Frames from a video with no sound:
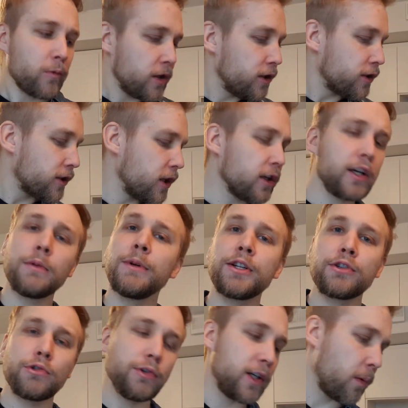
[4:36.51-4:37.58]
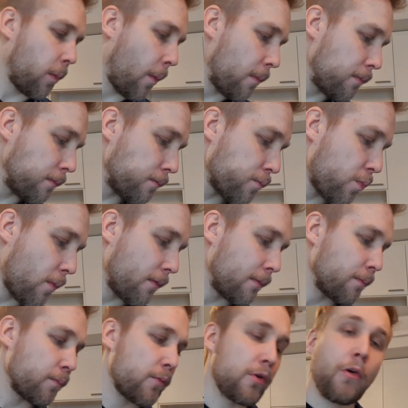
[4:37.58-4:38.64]
still a little bit chewy.
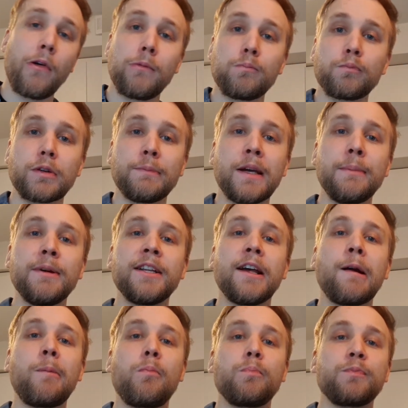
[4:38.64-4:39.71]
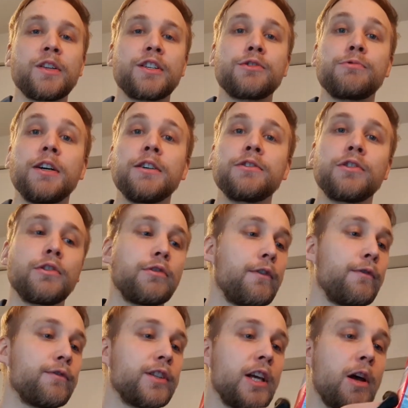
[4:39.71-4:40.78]
Maybe the structure
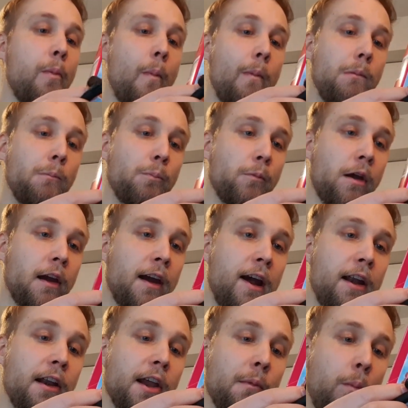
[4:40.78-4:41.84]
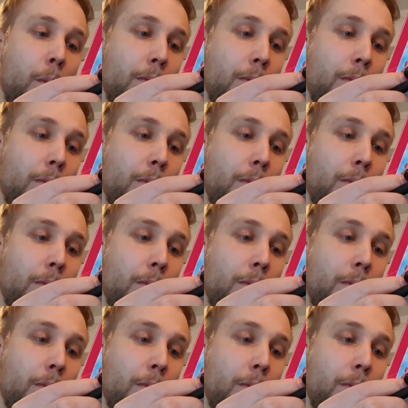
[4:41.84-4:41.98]
of the candy